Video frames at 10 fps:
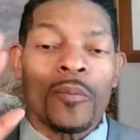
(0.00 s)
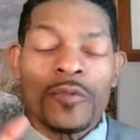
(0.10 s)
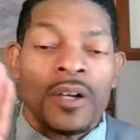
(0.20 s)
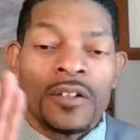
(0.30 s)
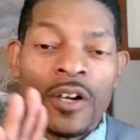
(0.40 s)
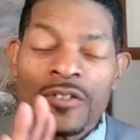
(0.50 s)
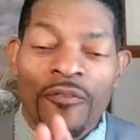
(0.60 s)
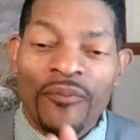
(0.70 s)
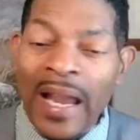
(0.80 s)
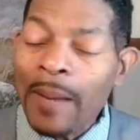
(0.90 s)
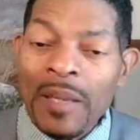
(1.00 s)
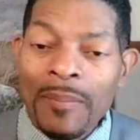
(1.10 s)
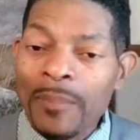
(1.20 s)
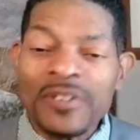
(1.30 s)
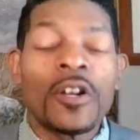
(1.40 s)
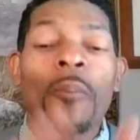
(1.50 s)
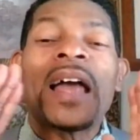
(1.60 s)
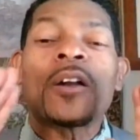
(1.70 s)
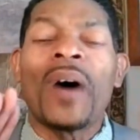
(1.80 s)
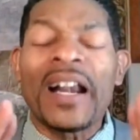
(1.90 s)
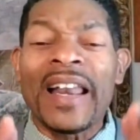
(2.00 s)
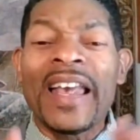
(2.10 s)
Your, your, your family members, no matter what it